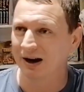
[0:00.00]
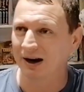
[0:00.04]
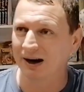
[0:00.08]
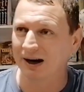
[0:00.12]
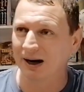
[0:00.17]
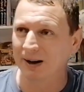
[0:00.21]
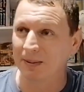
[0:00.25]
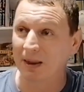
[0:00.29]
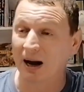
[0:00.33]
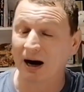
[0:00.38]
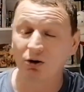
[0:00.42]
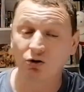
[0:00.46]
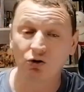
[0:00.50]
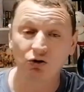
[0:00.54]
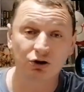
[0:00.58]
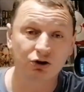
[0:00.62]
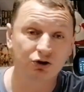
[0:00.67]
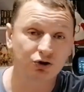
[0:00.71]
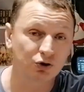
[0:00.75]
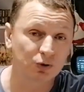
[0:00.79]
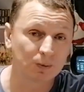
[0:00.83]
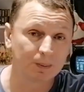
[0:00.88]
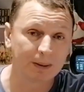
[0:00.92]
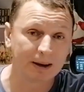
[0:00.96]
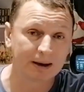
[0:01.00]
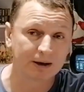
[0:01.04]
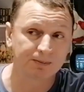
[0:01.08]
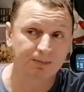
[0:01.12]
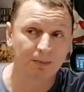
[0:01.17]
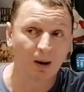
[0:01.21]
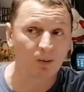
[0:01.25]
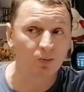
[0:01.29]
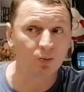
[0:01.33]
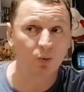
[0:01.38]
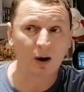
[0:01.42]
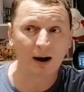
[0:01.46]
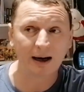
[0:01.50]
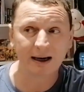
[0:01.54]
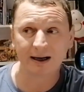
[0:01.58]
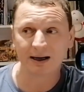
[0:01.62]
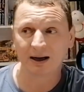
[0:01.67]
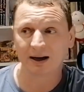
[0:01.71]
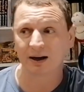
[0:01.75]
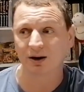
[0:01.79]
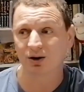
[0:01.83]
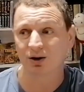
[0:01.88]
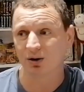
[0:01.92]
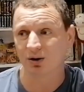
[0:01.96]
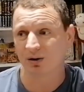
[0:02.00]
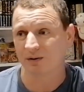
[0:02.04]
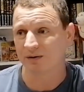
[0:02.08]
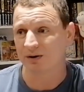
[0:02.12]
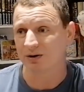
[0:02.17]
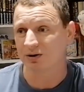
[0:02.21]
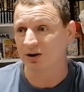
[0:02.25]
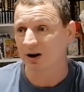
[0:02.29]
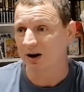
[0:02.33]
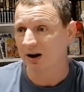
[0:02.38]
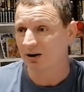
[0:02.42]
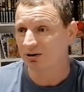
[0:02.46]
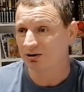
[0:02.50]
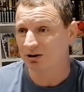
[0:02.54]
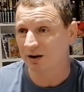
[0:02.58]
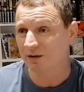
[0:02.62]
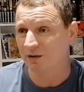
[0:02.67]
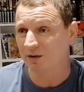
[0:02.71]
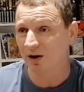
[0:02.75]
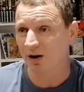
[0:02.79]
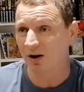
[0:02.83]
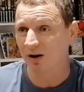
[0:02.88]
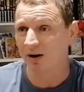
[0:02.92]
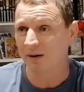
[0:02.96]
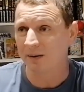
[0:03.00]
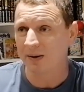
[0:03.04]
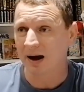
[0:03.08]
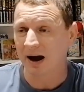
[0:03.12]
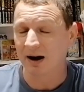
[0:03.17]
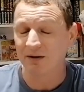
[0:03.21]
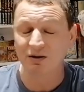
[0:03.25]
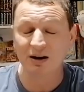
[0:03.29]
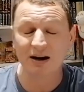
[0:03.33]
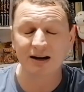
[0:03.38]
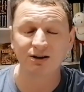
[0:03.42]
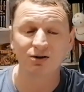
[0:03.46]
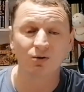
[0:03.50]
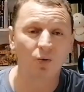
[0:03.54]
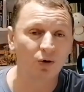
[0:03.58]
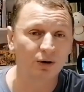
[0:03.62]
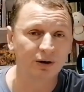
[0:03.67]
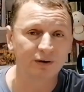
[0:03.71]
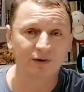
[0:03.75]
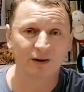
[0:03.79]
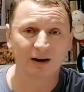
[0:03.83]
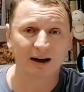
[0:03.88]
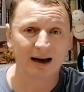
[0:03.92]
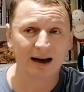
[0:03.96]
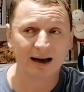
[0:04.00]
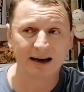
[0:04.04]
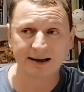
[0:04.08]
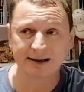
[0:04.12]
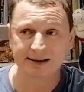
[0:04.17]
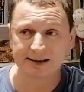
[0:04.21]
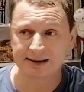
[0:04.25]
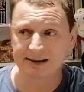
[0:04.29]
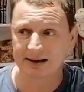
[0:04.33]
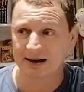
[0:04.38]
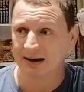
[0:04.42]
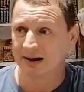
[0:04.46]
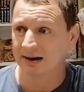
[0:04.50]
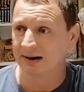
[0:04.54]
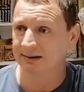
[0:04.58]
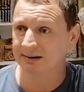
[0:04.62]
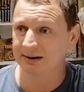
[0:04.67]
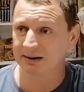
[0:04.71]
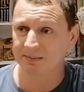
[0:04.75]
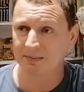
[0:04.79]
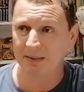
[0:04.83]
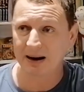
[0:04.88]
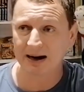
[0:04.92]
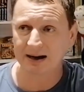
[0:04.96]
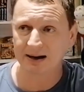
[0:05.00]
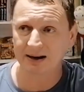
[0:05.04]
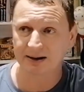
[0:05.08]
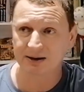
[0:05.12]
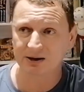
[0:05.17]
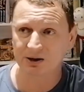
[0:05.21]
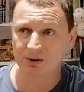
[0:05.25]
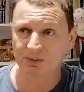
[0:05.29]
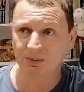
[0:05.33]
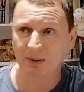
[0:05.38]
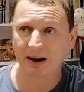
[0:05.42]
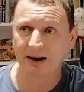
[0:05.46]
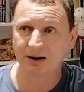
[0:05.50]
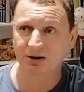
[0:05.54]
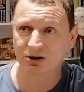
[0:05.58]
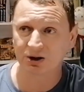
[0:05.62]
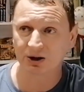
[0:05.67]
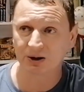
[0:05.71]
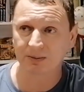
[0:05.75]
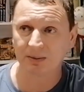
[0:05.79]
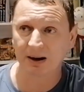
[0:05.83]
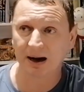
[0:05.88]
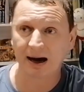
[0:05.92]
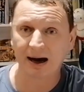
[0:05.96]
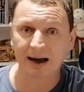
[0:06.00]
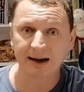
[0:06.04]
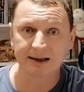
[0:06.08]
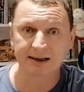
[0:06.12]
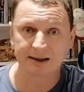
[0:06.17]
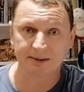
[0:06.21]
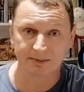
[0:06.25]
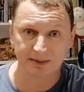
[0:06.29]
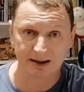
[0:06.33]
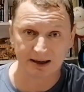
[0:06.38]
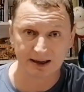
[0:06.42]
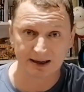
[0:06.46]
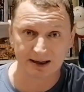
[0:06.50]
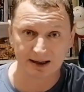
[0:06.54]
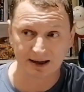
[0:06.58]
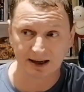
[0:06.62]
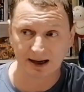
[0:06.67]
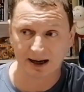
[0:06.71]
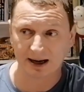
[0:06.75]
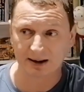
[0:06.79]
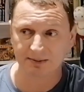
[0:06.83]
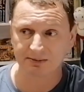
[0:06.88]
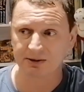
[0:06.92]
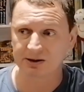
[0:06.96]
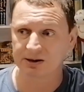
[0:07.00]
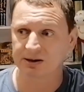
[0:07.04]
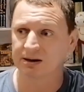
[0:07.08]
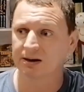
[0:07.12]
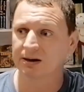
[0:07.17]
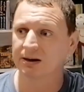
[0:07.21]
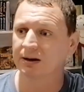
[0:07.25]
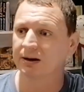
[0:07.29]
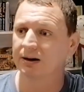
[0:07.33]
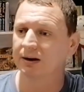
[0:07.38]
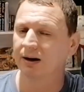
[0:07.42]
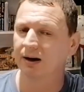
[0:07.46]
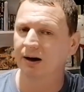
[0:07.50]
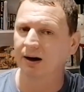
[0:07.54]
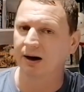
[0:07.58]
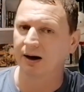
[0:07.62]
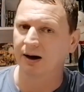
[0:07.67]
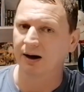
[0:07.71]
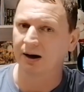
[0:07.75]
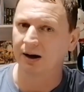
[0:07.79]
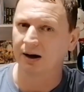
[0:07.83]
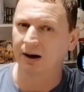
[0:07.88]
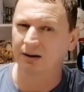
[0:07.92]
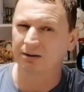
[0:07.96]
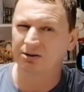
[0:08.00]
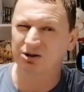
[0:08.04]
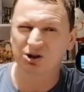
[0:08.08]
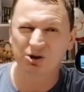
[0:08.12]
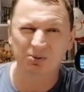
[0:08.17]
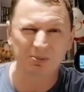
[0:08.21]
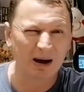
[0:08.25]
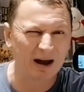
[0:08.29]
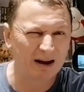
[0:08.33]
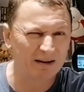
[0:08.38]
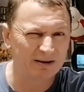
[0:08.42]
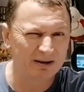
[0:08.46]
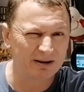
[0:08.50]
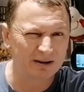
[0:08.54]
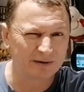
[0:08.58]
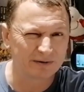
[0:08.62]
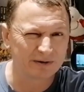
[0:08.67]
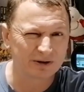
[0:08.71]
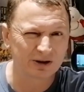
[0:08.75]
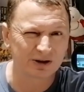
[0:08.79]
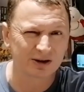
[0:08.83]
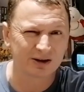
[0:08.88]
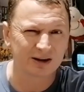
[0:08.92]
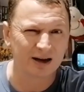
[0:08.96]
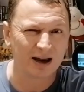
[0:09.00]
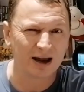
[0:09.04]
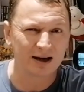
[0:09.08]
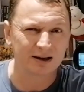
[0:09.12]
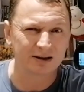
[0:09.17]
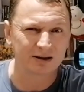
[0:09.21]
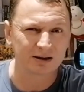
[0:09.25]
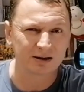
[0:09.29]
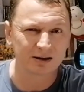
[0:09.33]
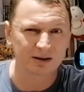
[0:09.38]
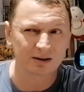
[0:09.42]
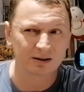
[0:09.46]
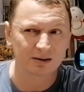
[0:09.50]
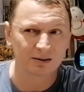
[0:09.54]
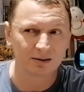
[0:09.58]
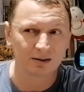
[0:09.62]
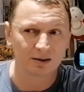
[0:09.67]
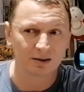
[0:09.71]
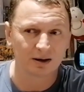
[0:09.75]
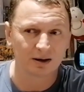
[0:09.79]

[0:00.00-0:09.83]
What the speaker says: I could have just picked Bob Wakeling covers because I thought he's a wonderful artist. Did mainly Spectrum and Amiga games, a smattering of SNES.